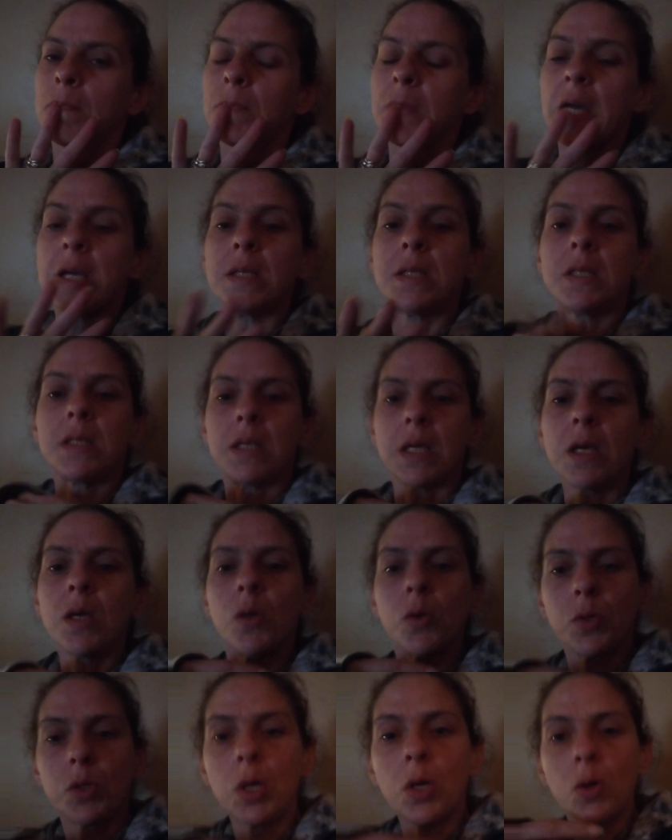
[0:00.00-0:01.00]
They
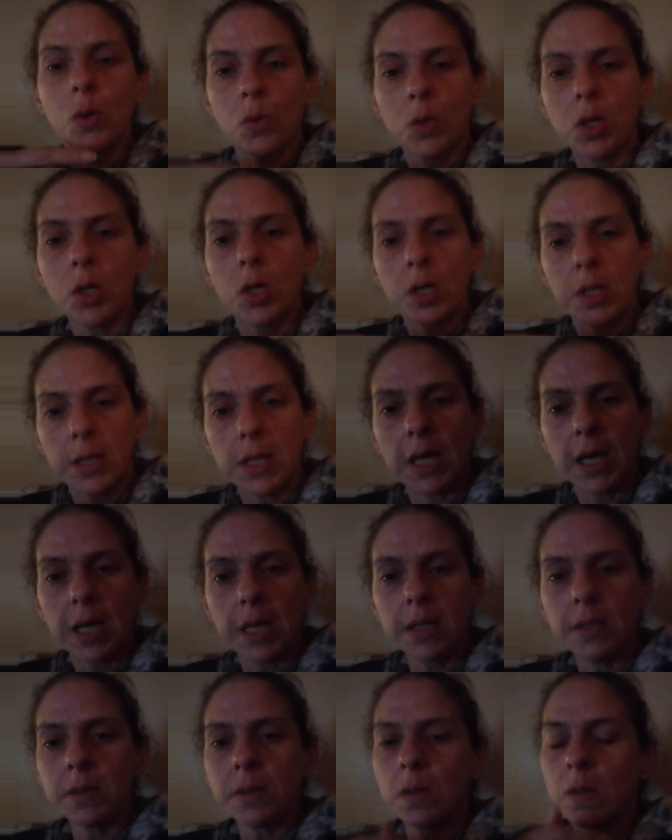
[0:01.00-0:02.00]
still do good
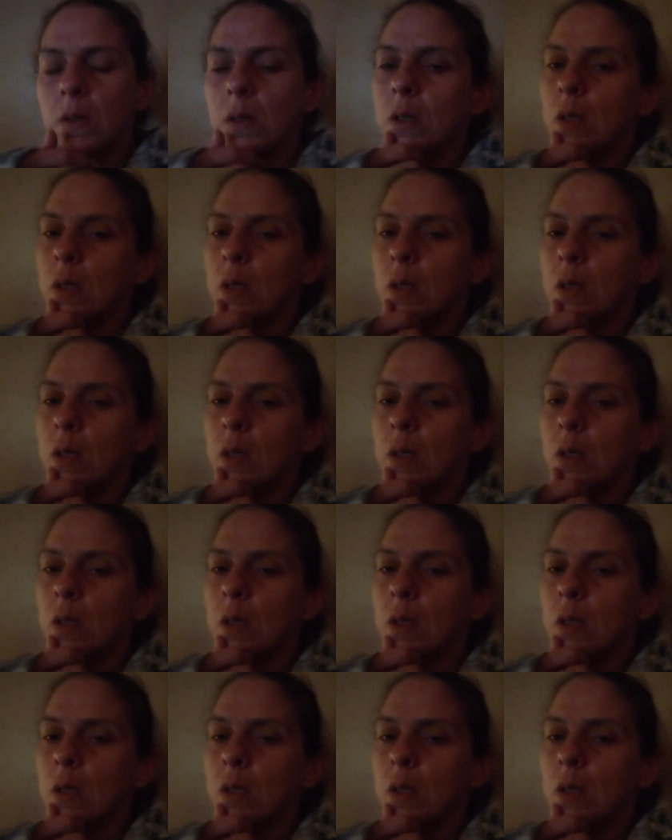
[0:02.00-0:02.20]
things.